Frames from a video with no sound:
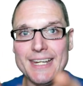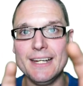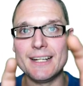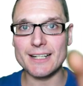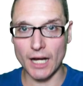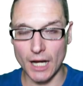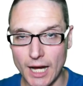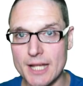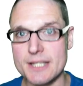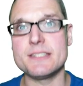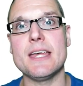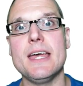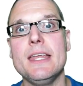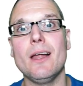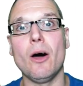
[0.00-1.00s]

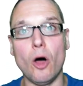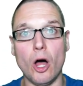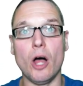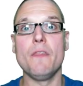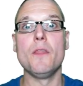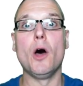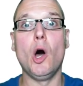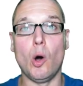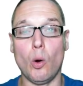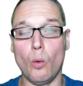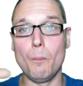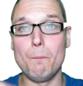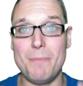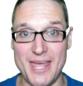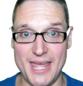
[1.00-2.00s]
content on the home
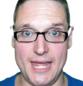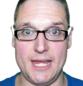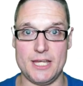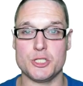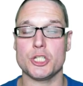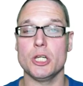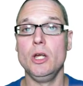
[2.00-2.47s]
page.